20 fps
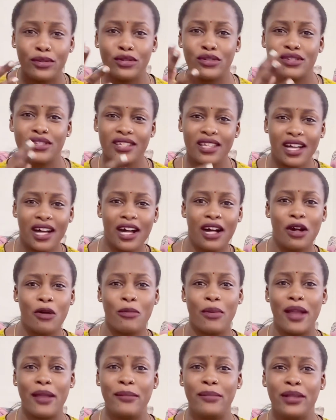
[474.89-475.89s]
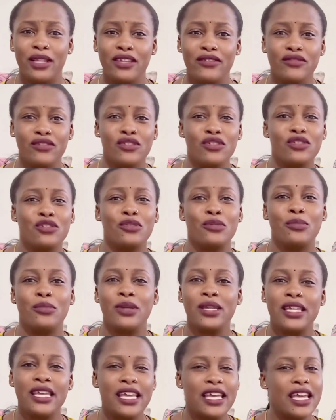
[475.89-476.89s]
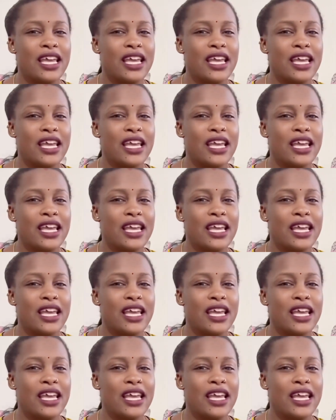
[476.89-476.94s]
your scalp, I believe you'll be